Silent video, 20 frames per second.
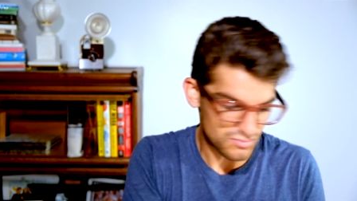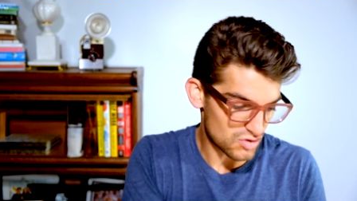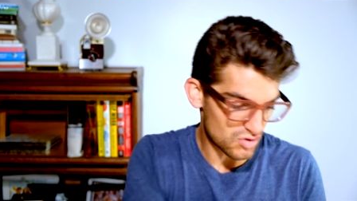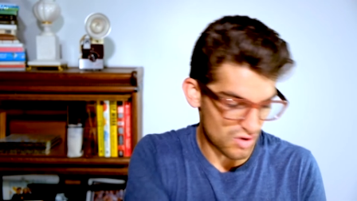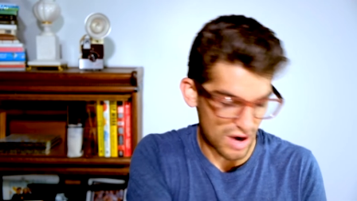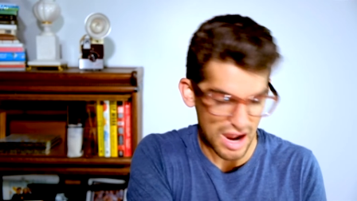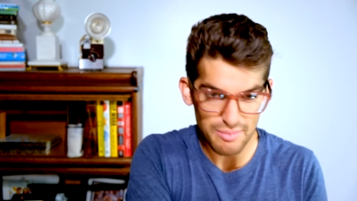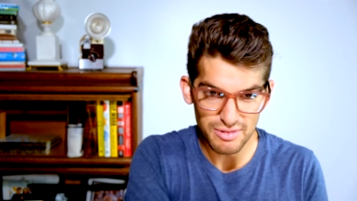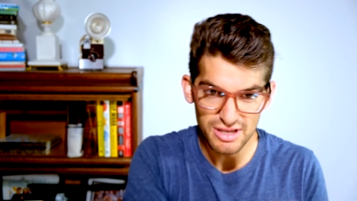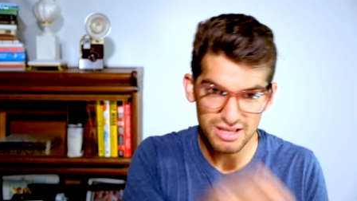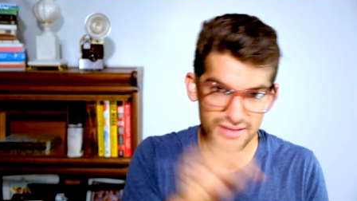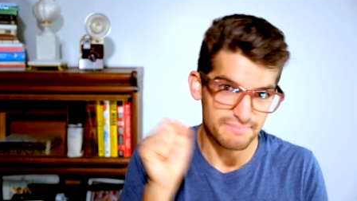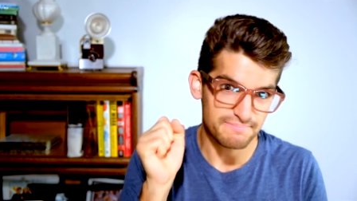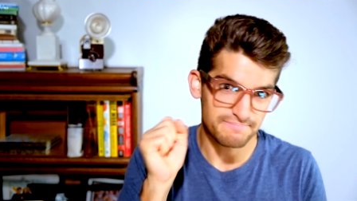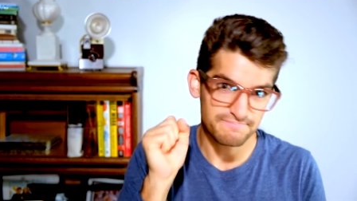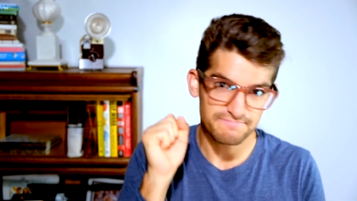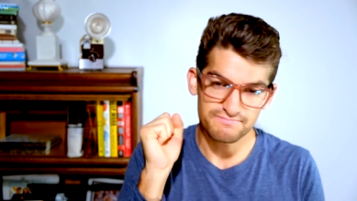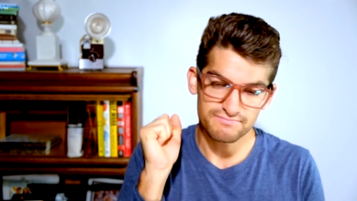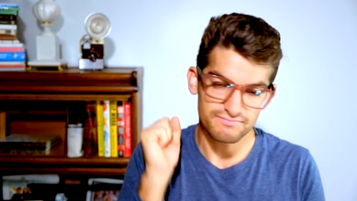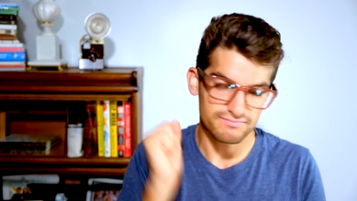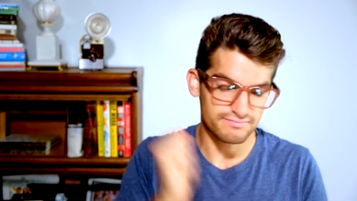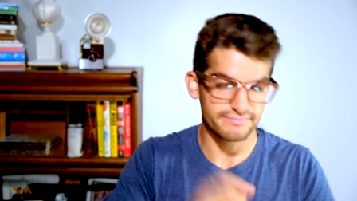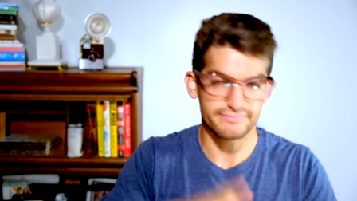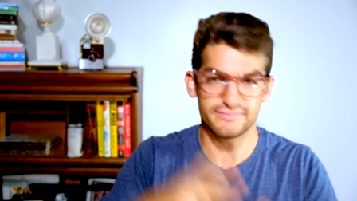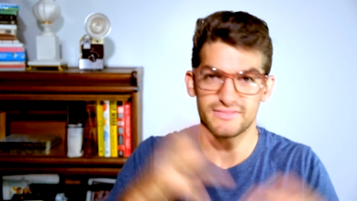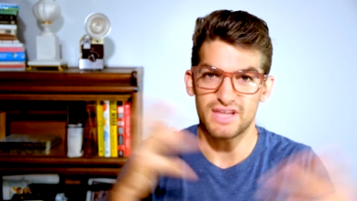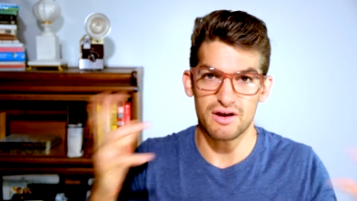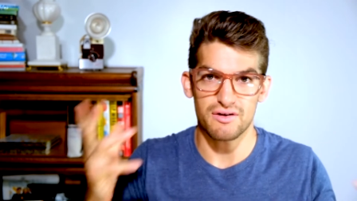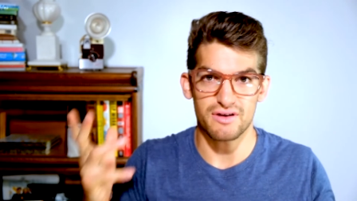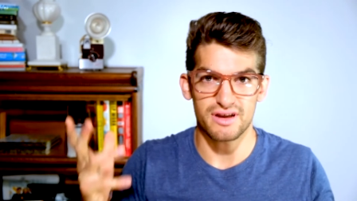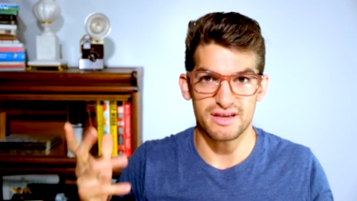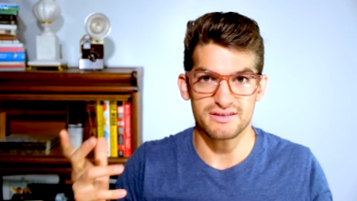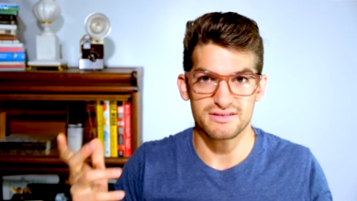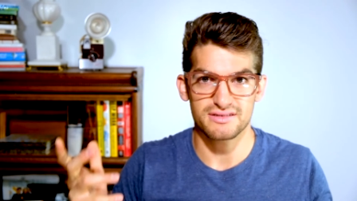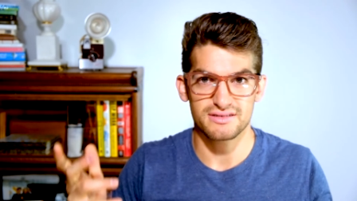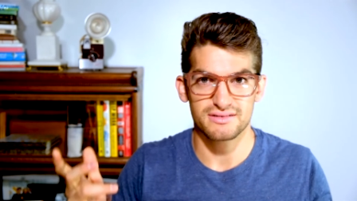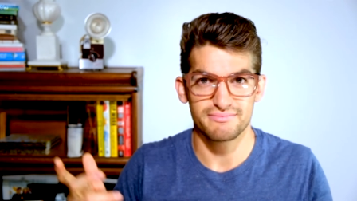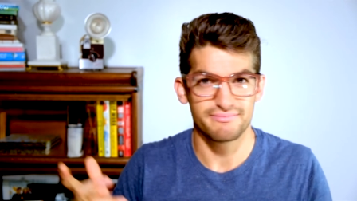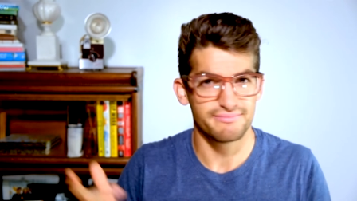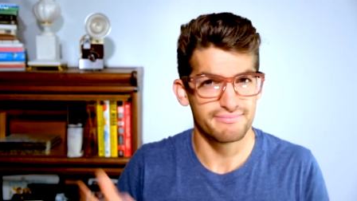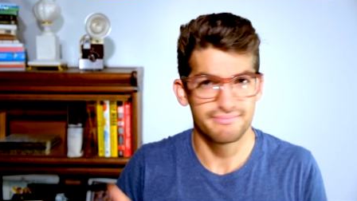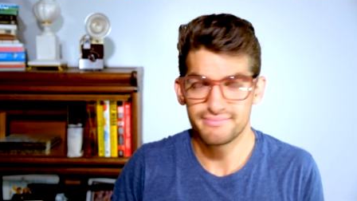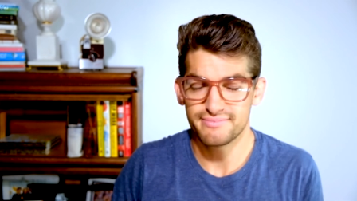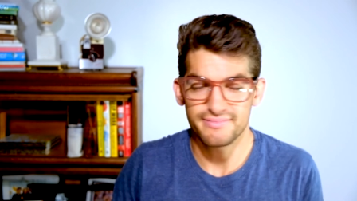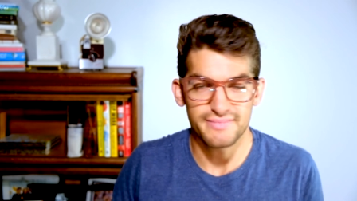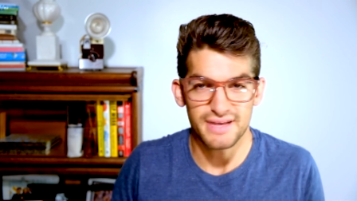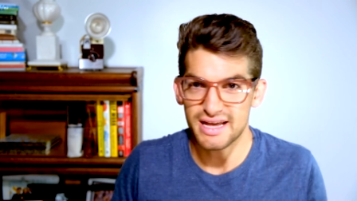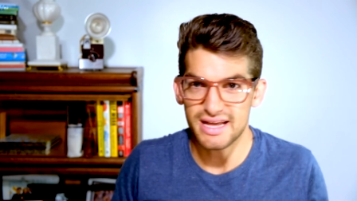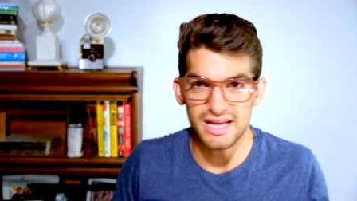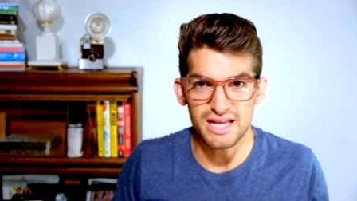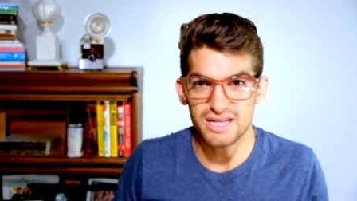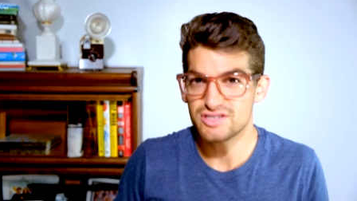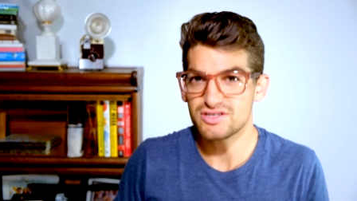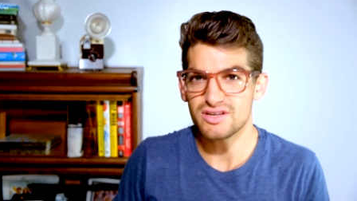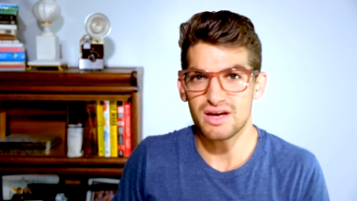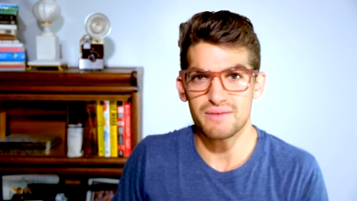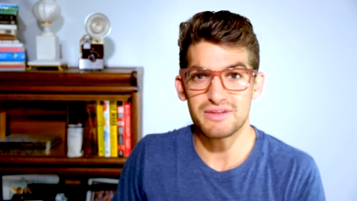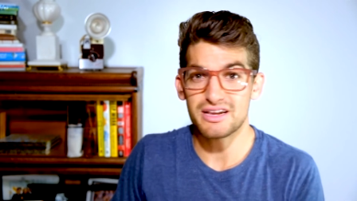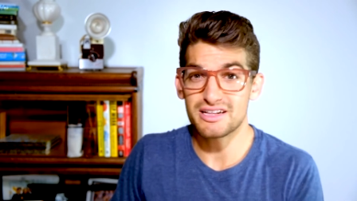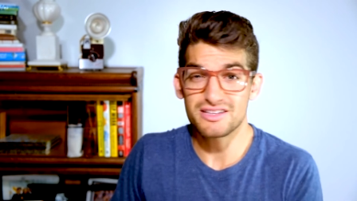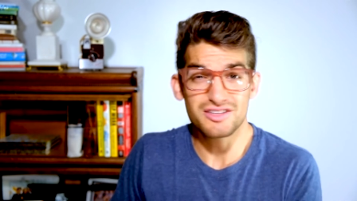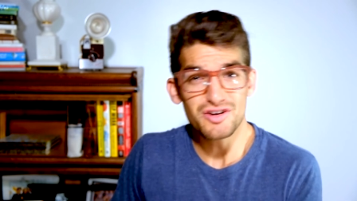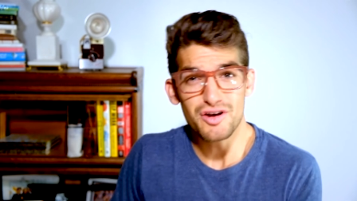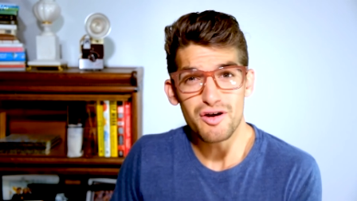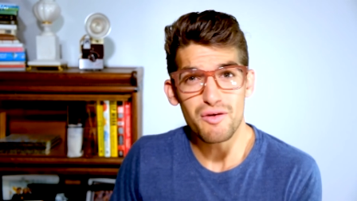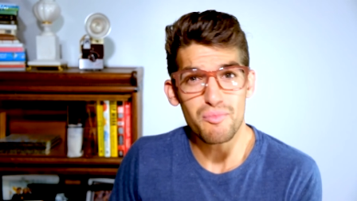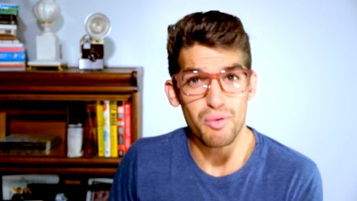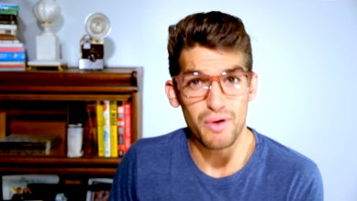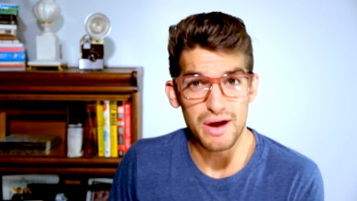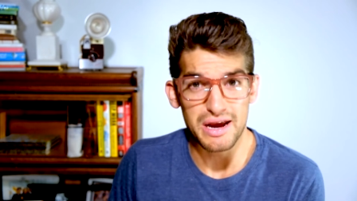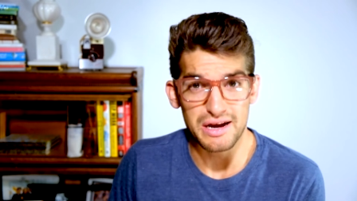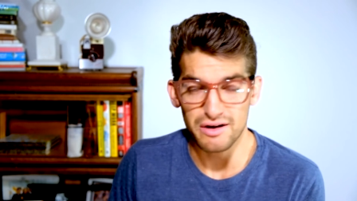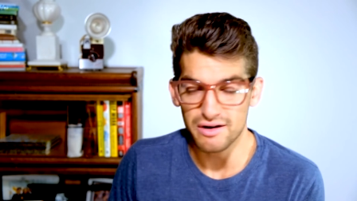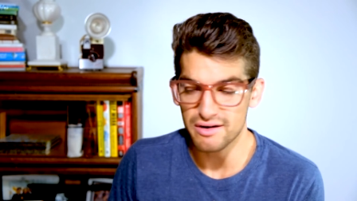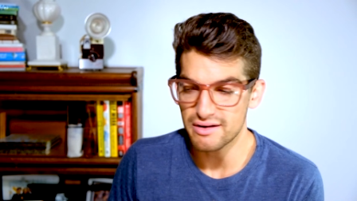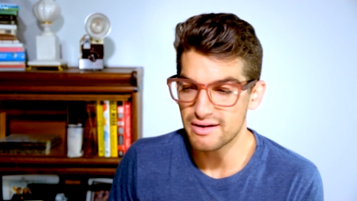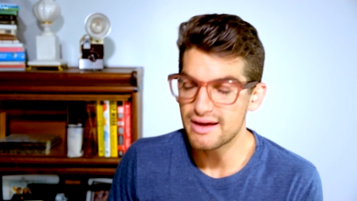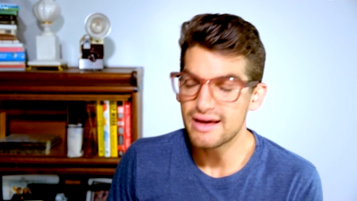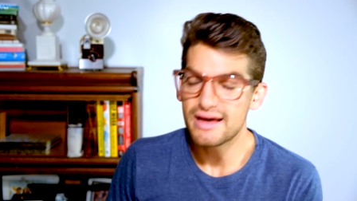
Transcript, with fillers: Grab it, there it is. It's, I mean, it's a no brainer.